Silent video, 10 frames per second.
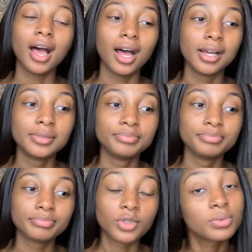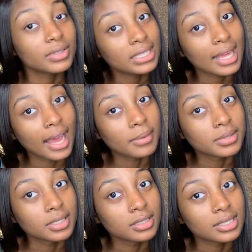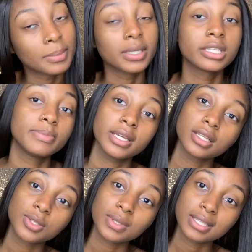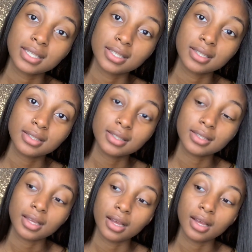Um, hopefully that happens. I'm gonna speak it into existence.